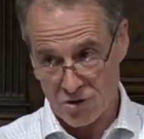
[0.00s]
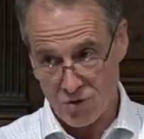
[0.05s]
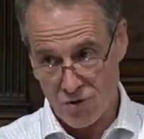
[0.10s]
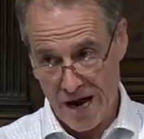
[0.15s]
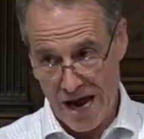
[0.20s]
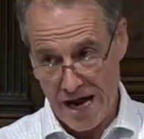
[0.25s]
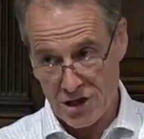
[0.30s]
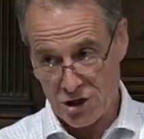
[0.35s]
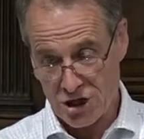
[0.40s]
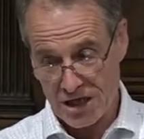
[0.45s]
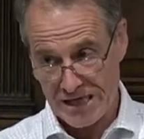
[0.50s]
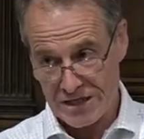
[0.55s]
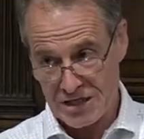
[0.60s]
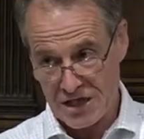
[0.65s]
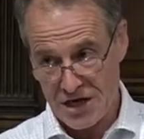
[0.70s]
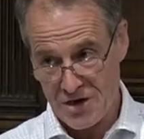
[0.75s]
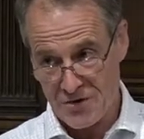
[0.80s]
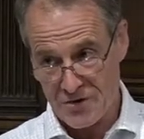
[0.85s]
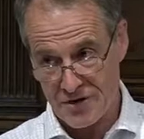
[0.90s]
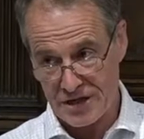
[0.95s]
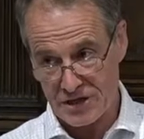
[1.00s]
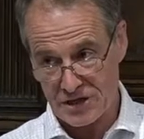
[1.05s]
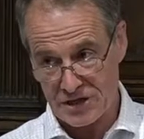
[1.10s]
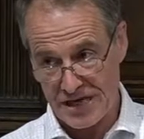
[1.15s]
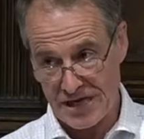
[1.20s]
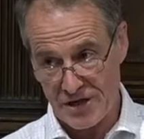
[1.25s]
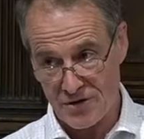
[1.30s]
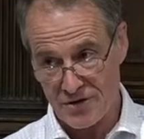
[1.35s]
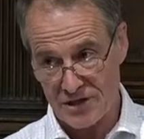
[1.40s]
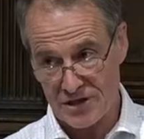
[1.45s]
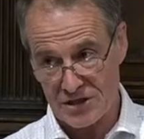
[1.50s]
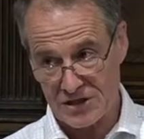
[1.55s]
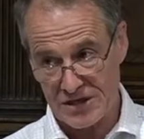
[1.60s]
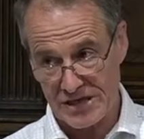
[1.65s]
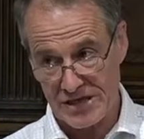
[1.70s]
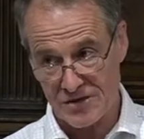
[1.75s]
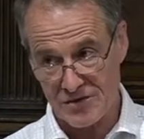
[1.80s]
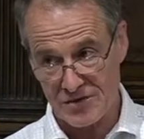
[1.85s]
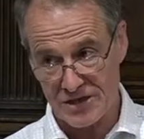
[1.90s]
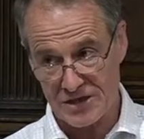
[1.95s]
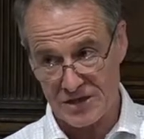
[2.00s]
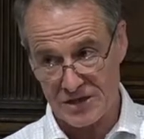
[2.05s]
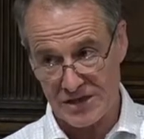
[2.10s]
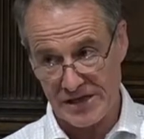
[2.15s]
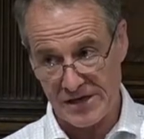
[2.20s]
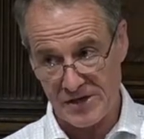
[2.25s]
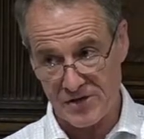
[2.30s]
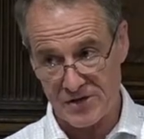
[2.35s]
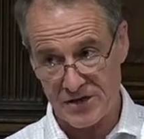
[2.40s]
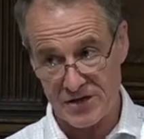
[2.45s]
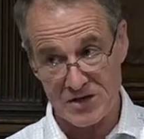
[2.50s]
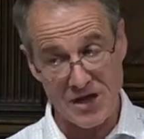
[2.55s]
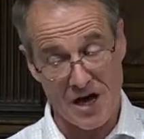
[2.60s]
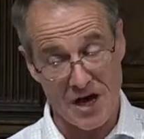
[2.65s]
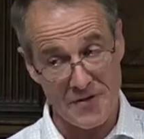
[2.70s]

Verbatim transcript: gradually decreased, decreased, decreased, decreased?